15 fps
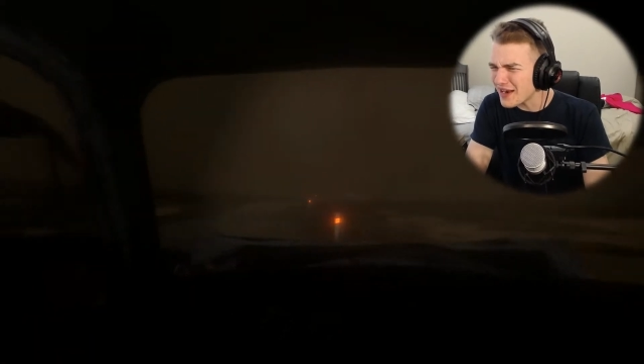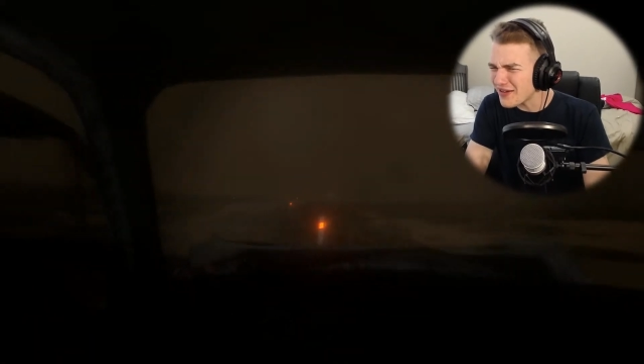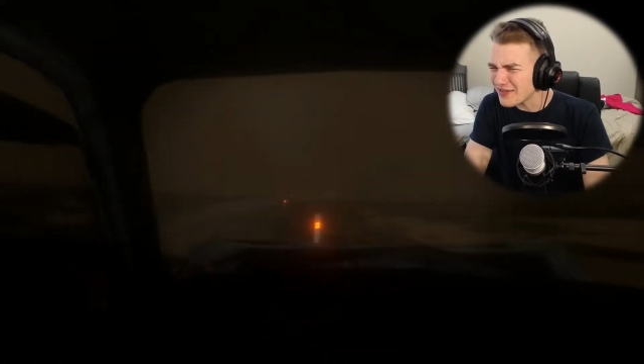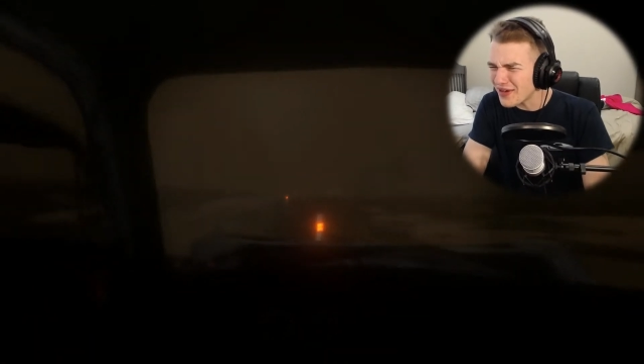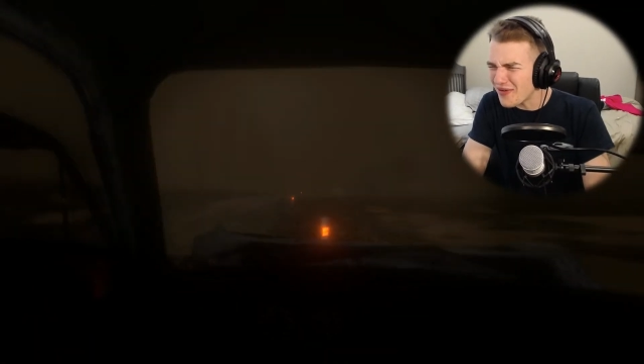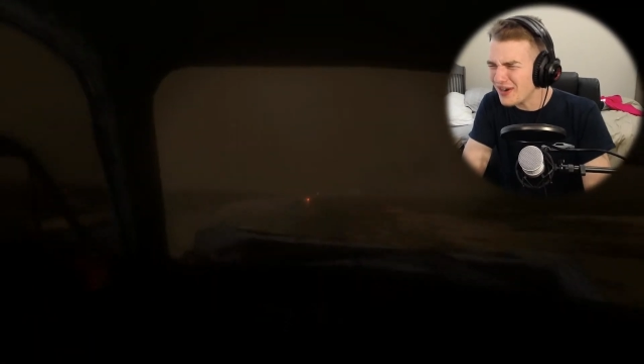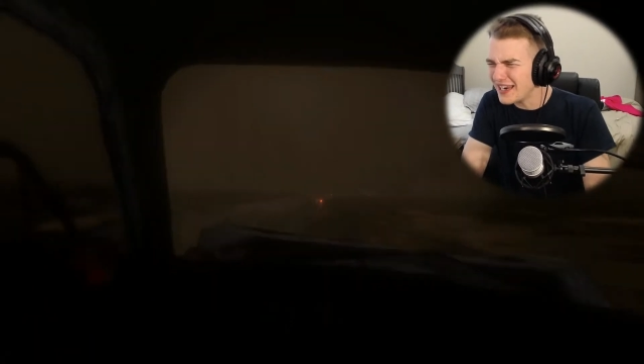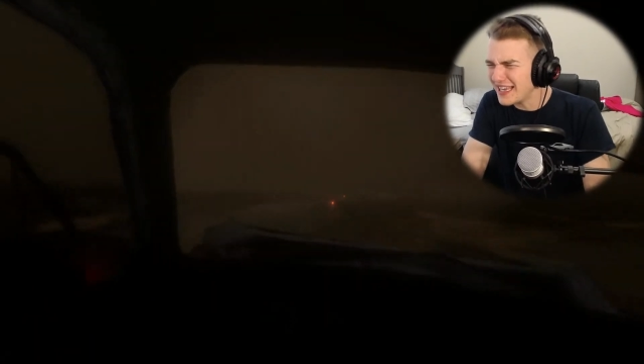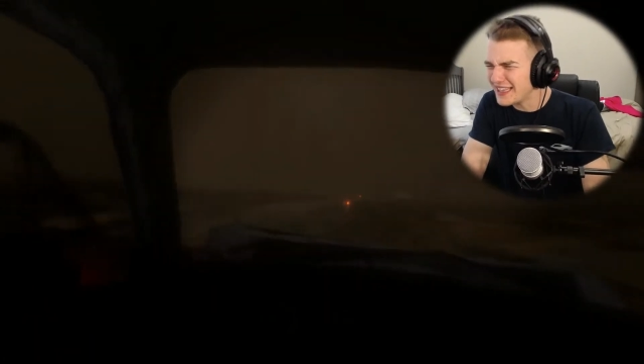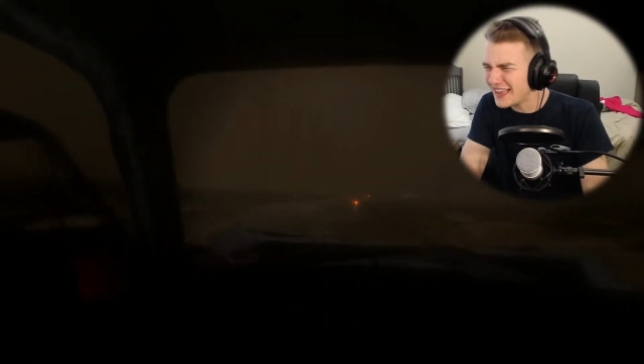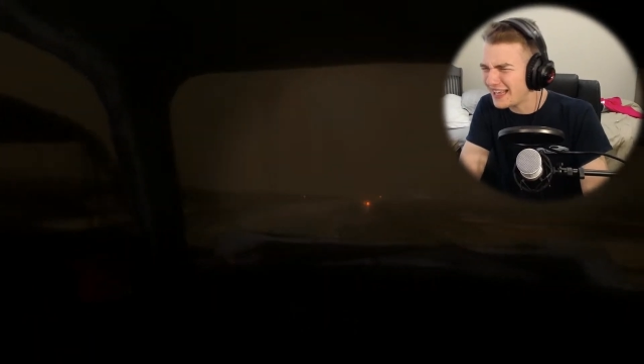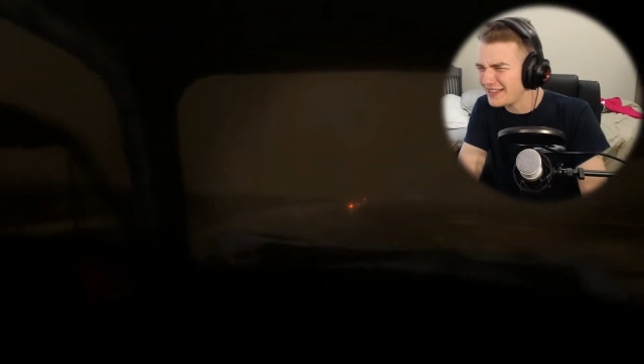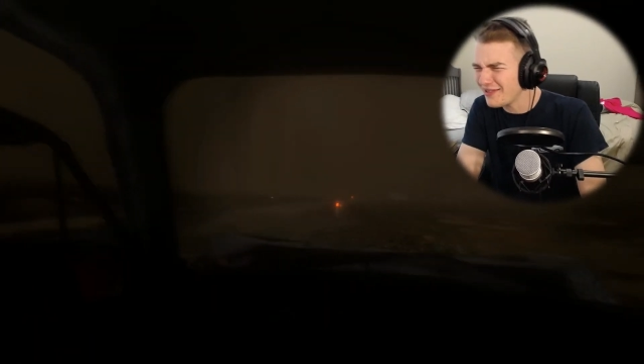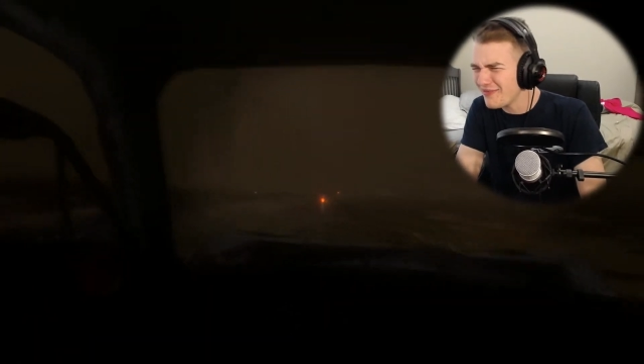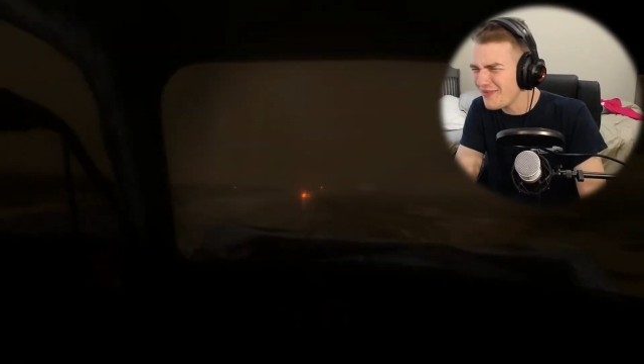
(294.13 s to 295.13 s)
don't
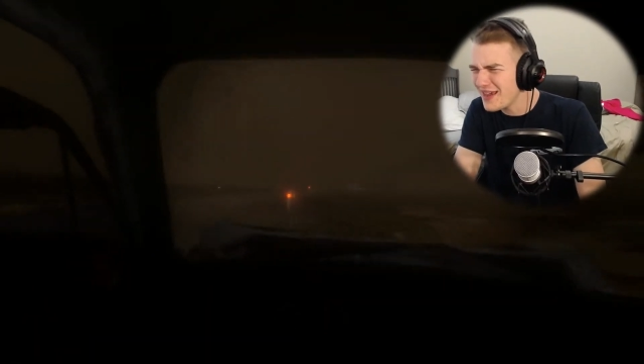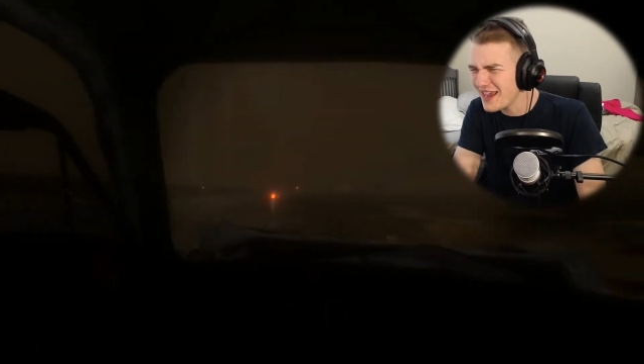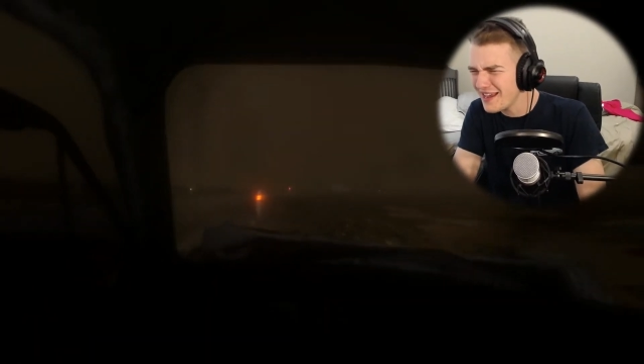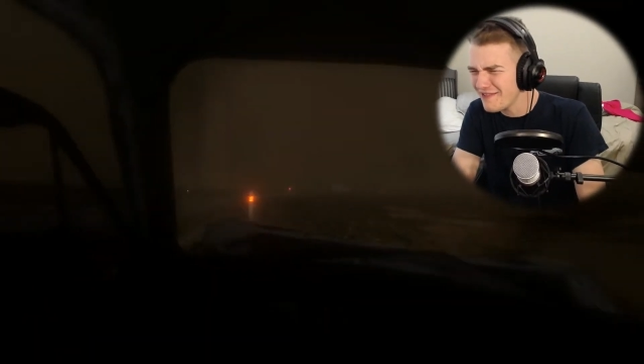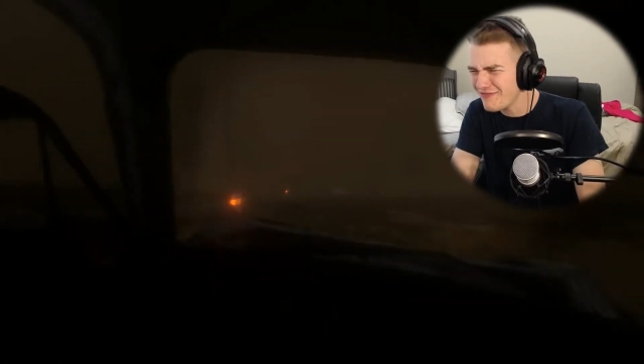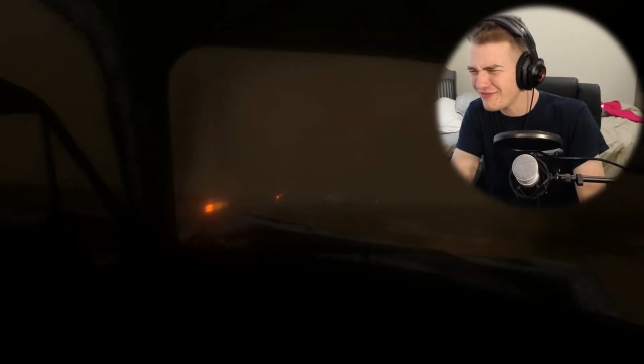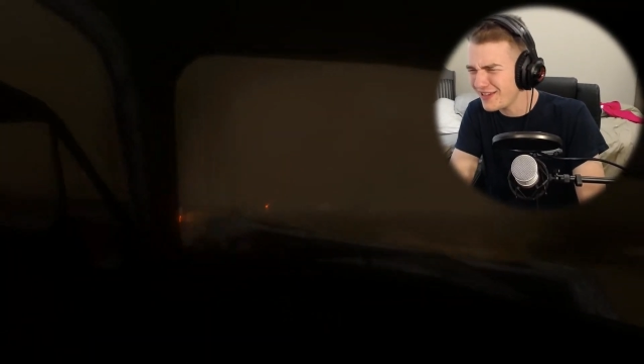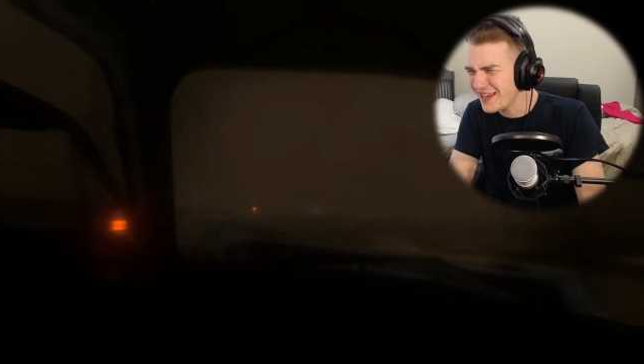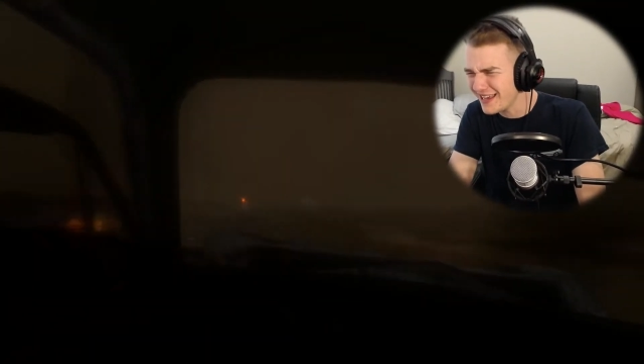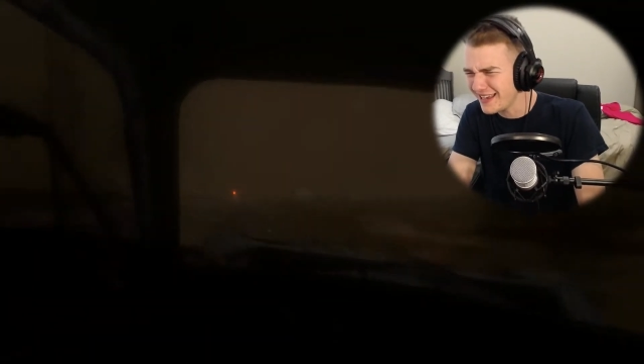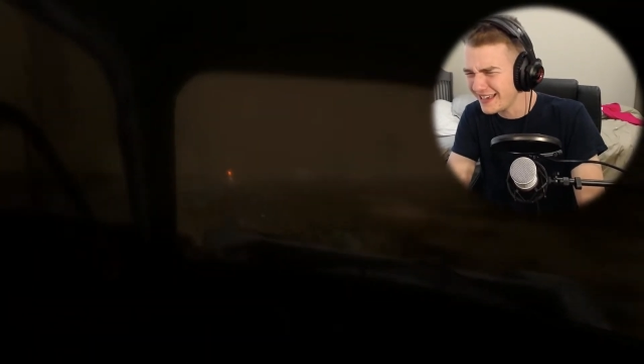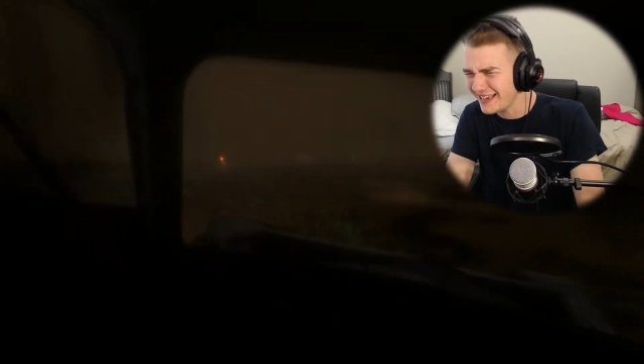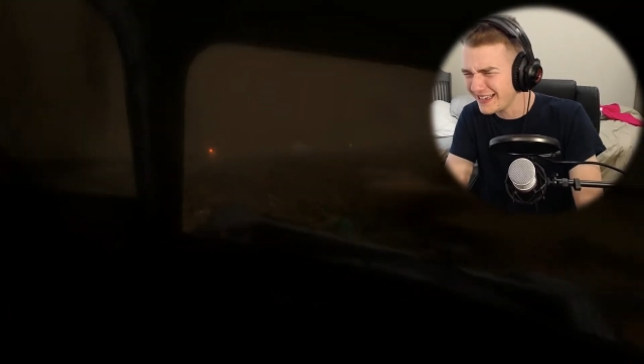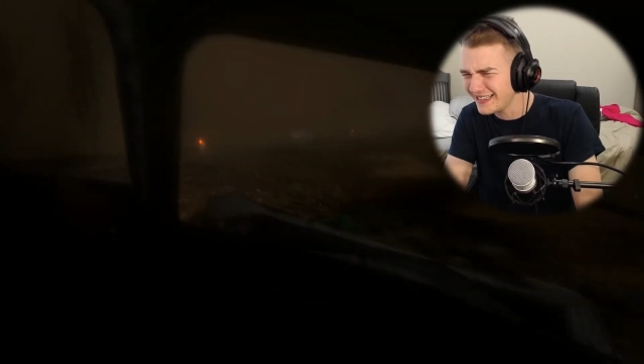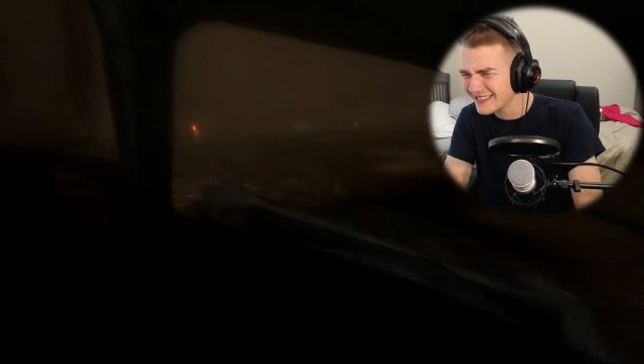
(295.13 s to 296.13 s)
do anything to me,
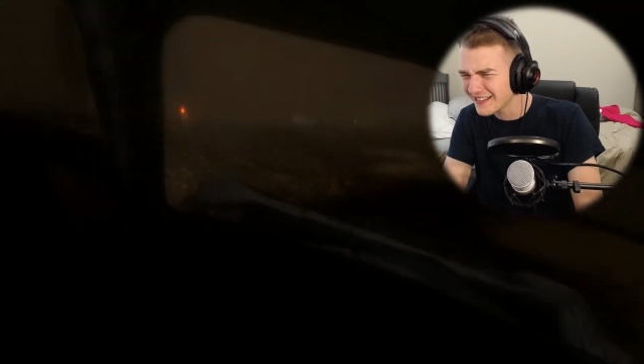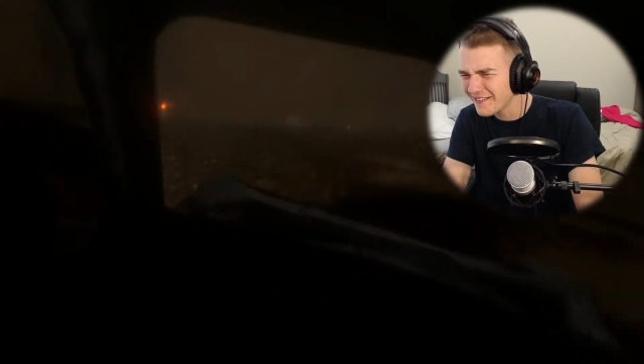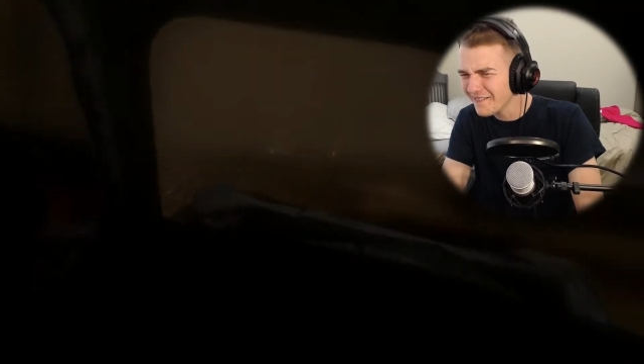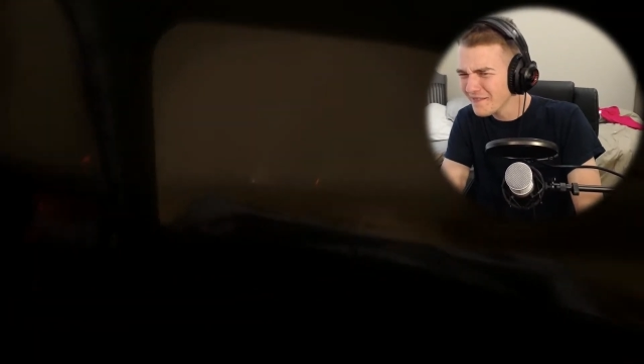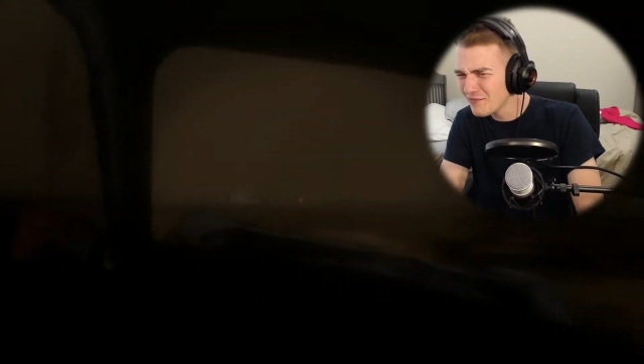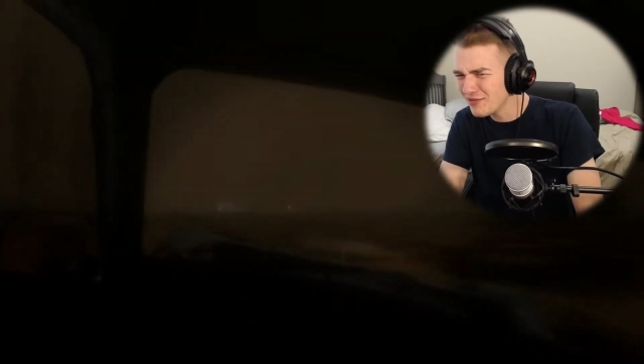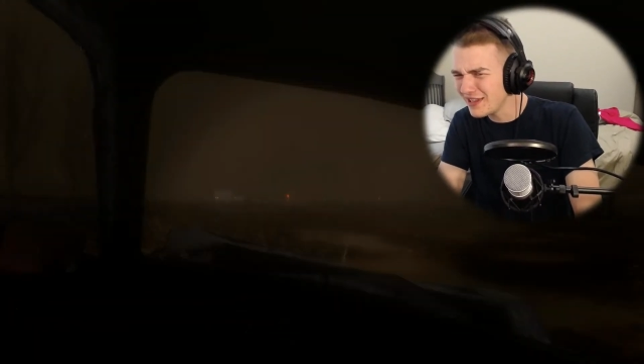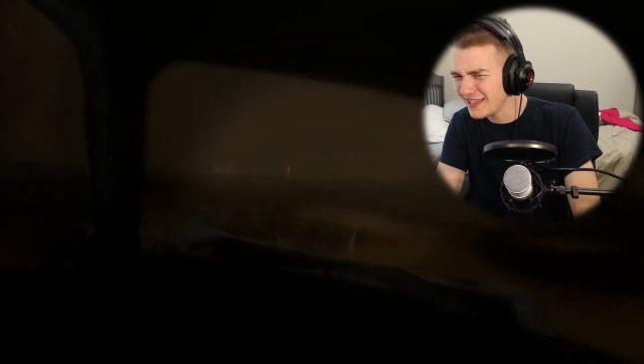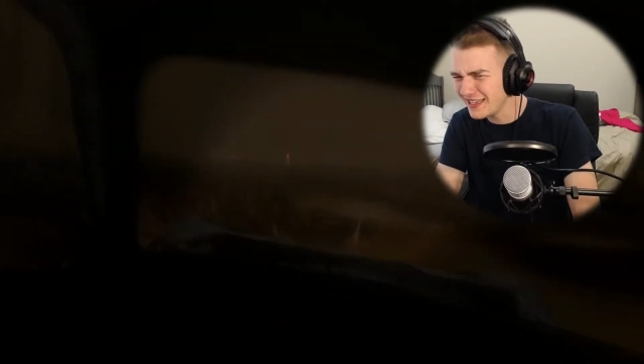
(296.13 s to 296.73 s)
please,